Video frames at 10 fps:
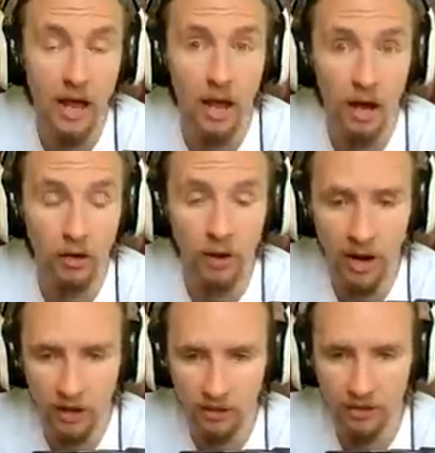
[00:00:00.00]

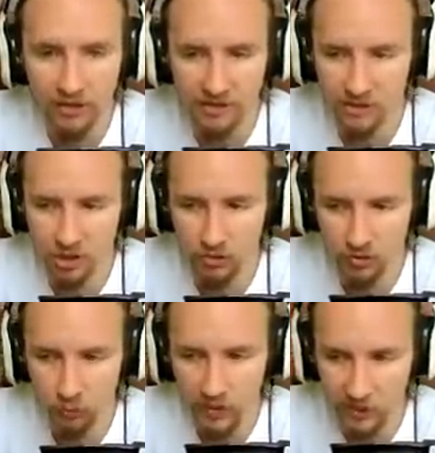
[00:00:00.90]
hull unless I shoot
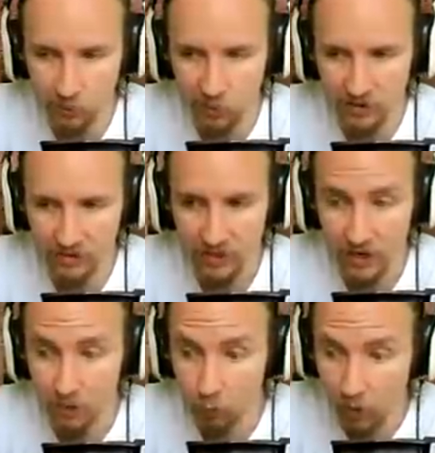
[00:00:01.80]
the weak point.
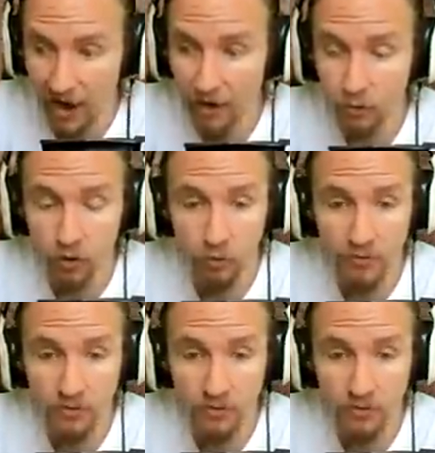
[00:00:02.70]
Wow, great